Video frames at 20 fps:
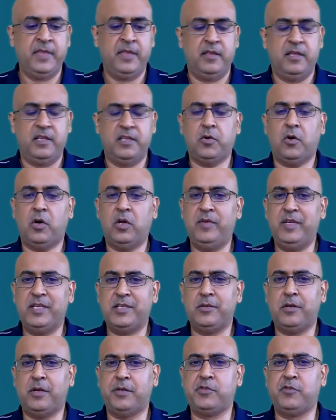There's always
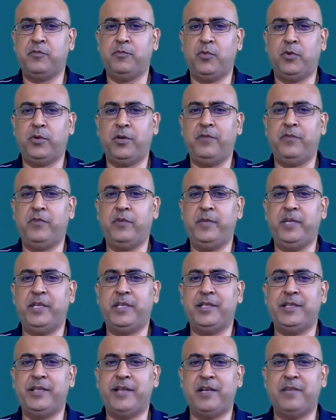lots of more
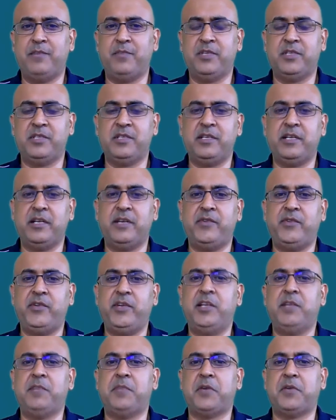information that a person can
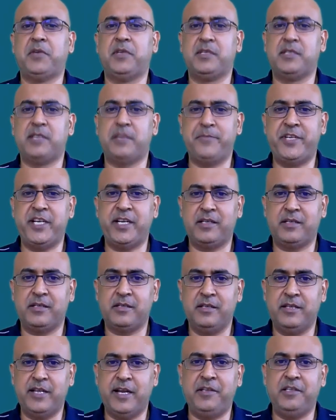read about the
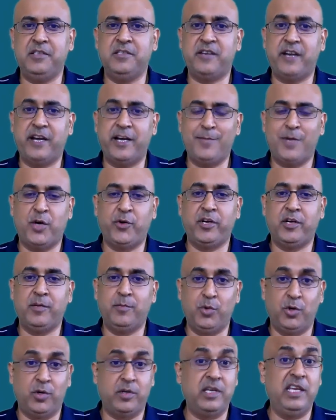subject that he's read about in a
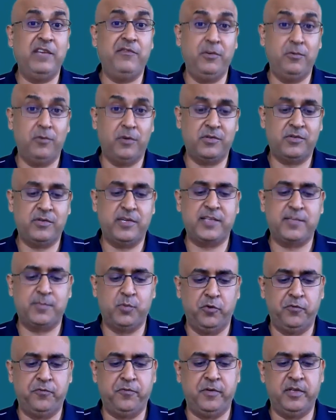book if he wants to
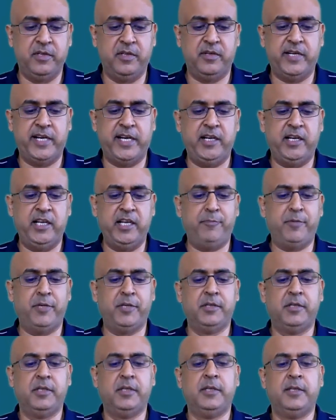explore further and
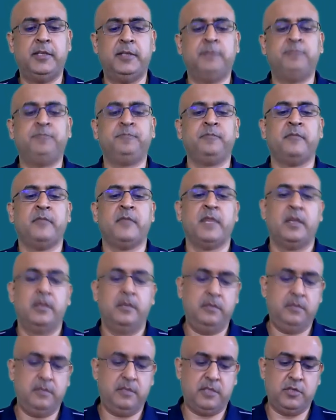deeper.
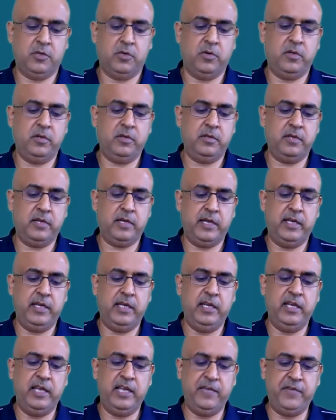So
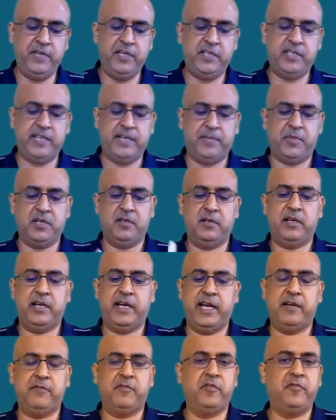in every chapter,
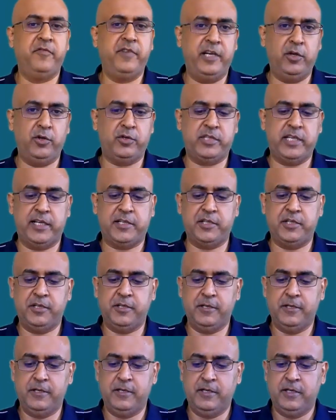I have a video section.